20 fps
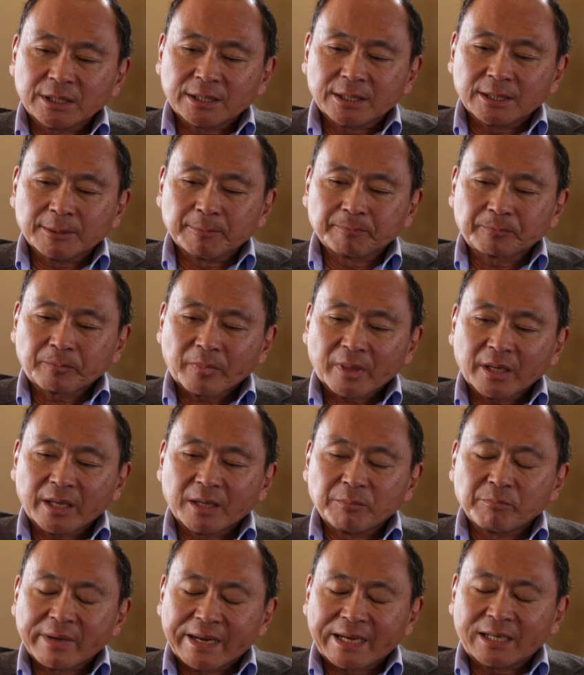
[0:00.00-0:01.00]

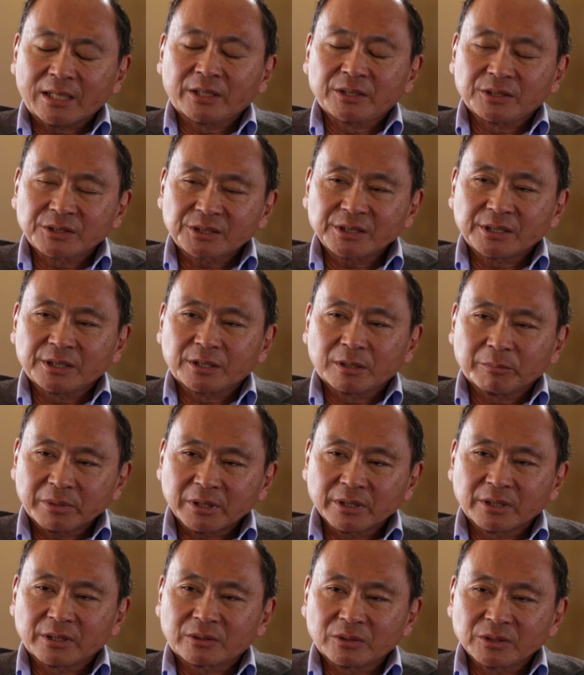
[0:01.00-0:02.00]
a balance in a
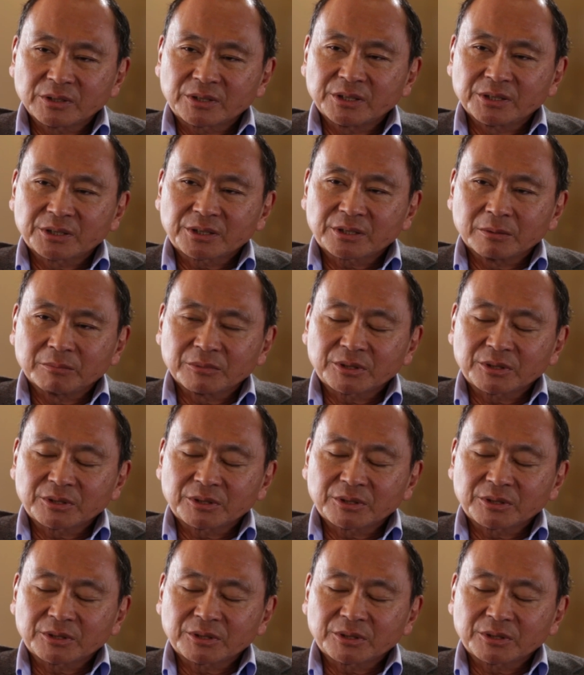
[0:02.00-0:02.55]
political system.